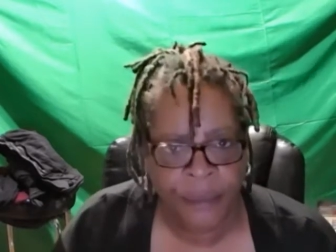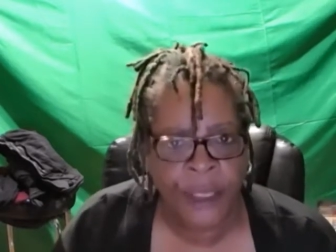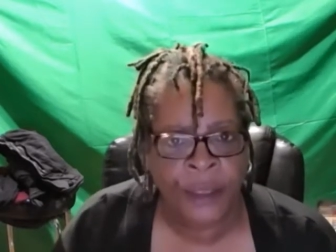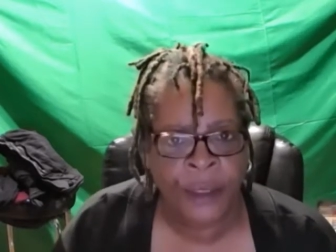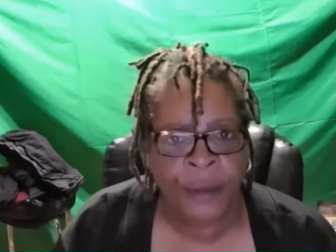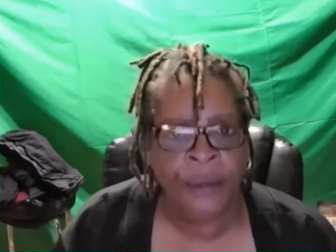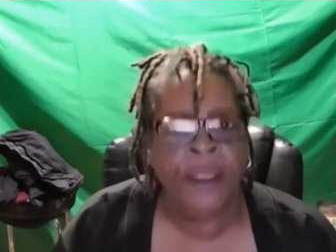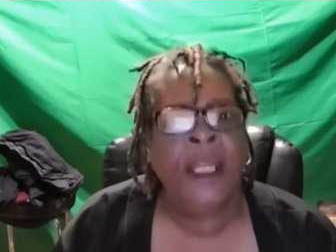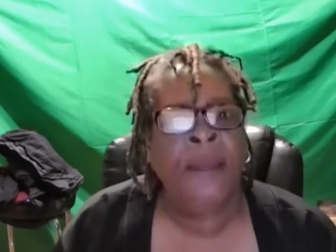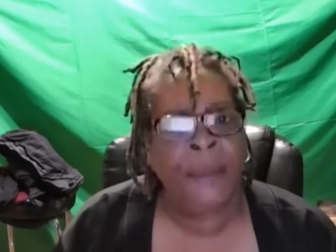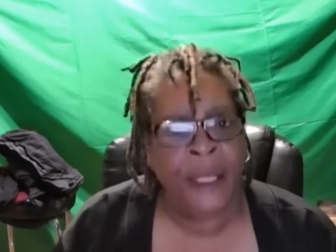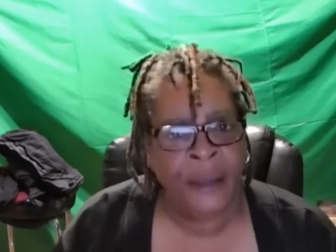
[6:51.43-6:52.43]
You know,
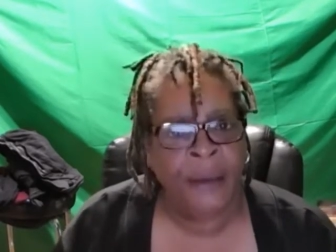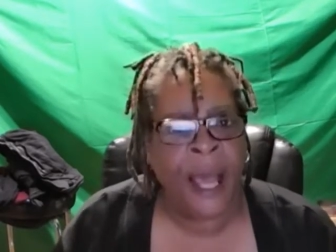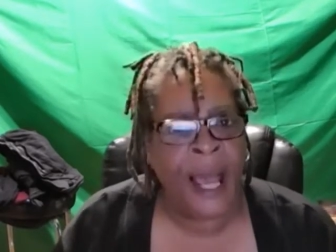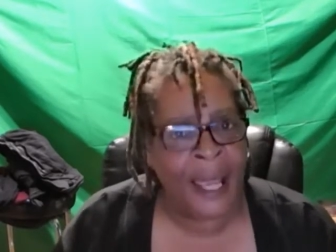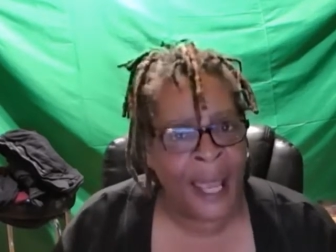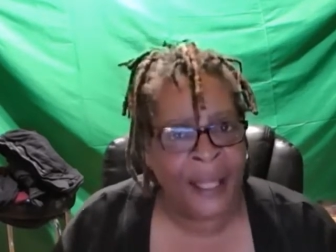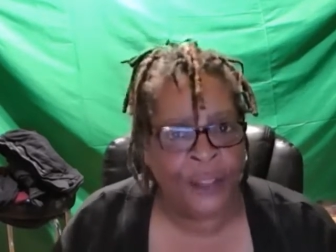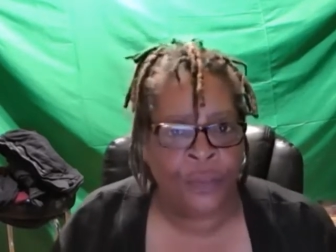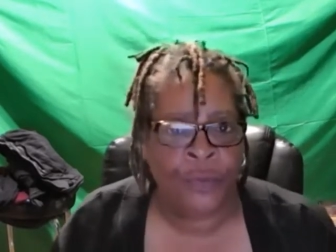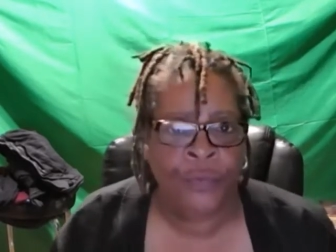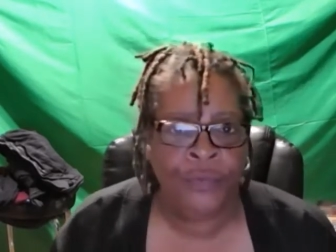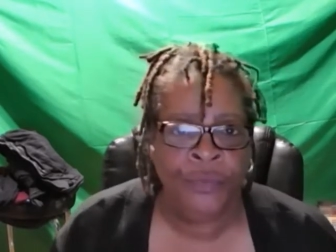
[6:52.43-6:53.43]
let me, I got
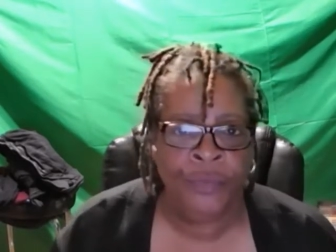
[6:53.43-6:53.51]
you.